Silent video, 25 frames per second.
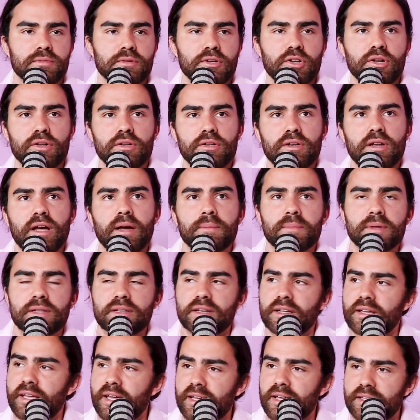I
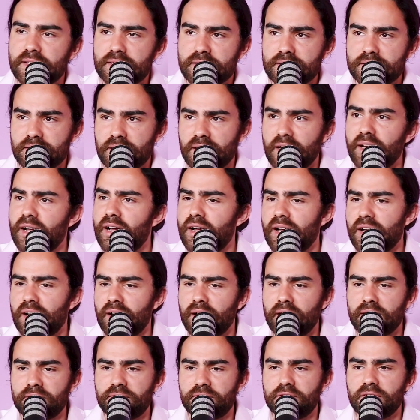mean, again, this
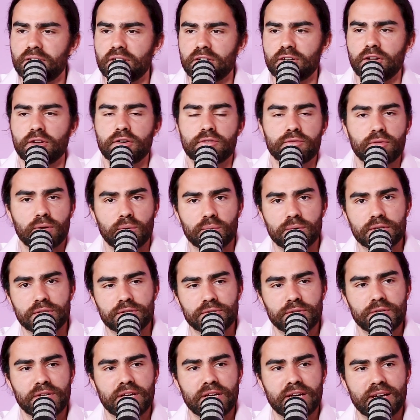I feel a lot of what we
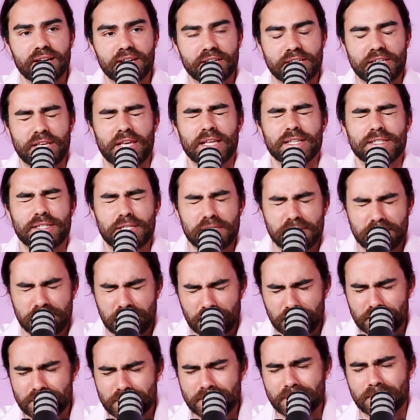do here at
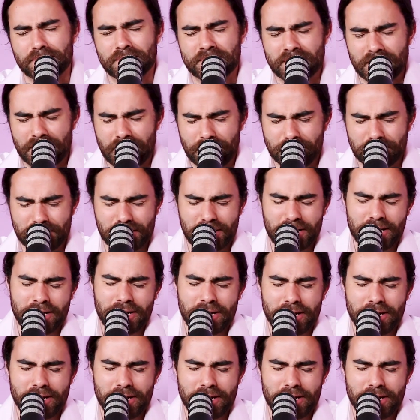KETS sometimes